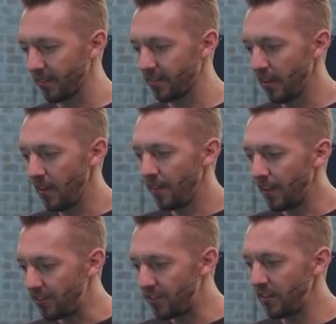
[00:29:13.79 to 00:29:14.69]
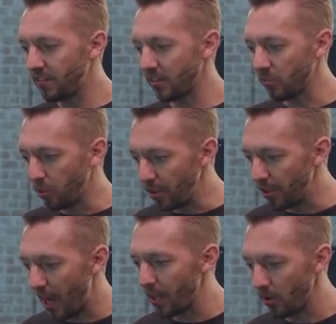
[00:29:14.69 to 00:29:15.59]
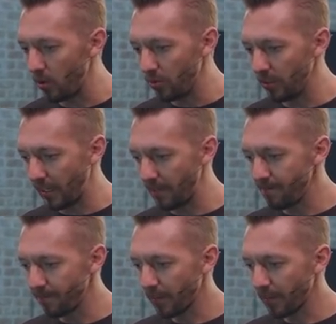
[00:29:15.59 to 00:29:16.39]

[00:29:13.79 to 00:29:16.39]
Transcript: us that Jesus will not only